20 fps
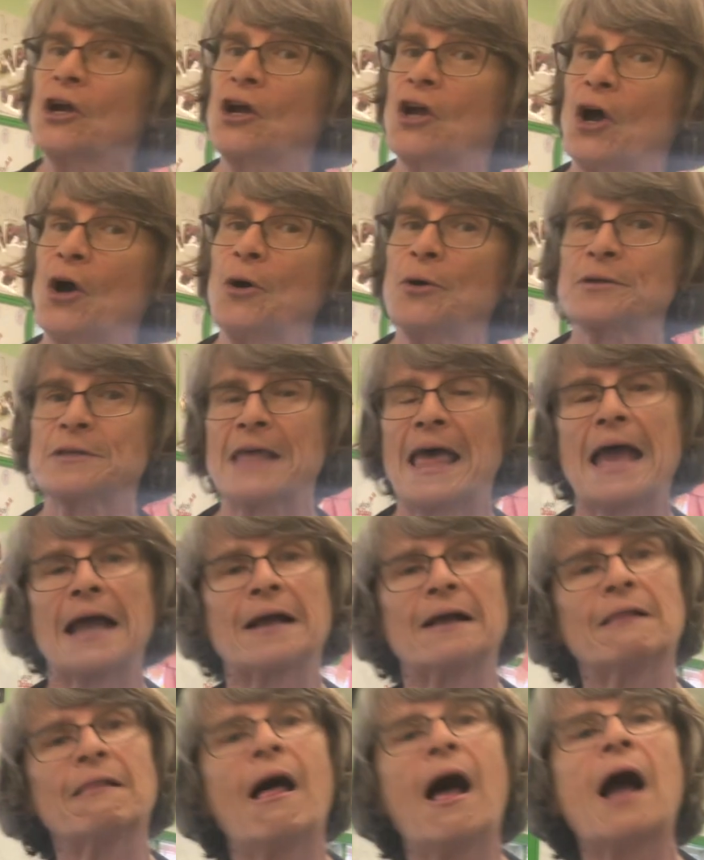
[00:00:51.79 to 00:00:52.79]
goes
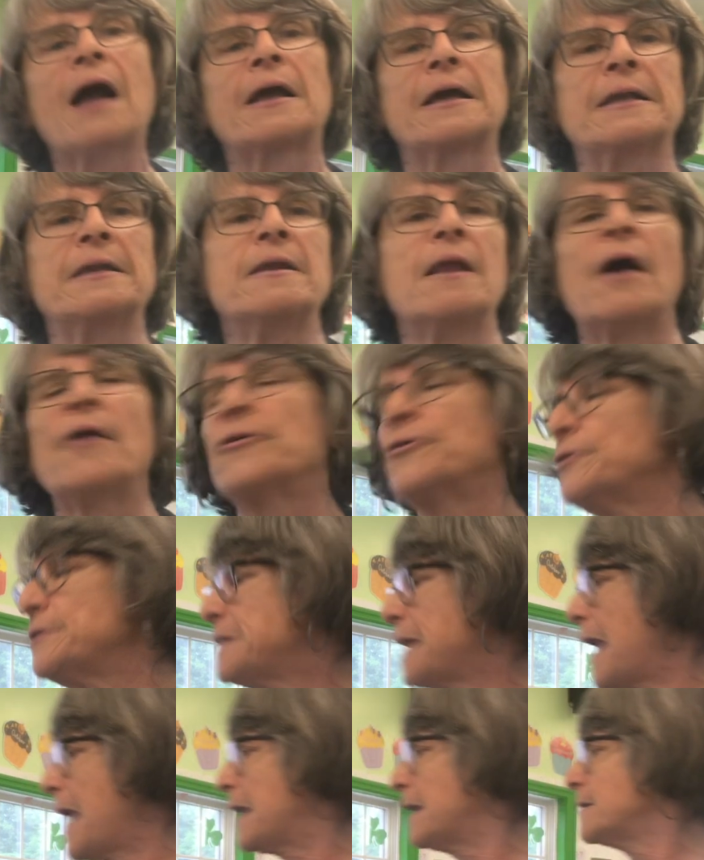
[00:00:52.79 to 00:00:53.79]
that clock. Another
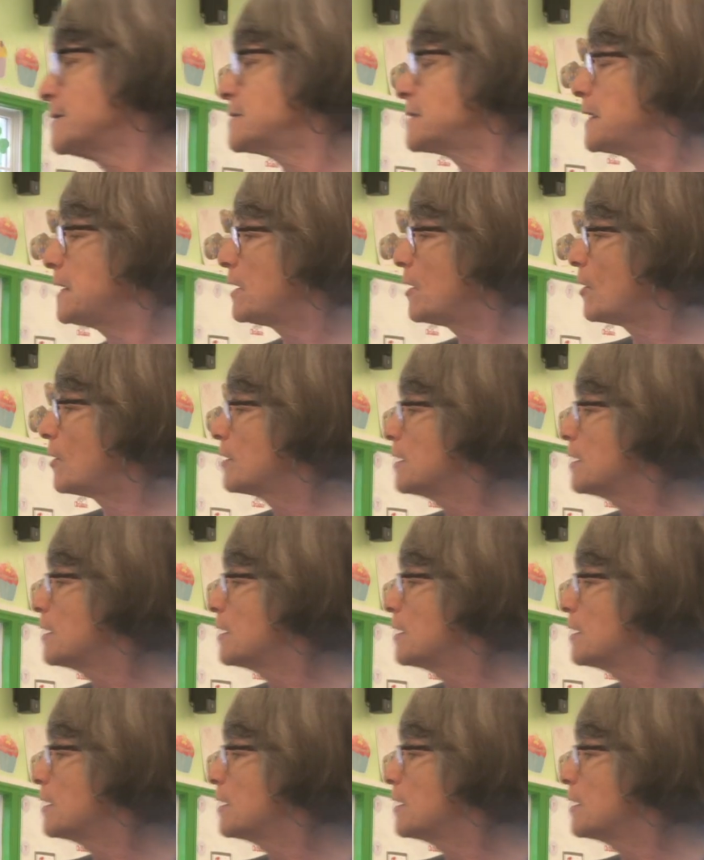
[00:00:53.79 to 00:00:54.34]
day is here.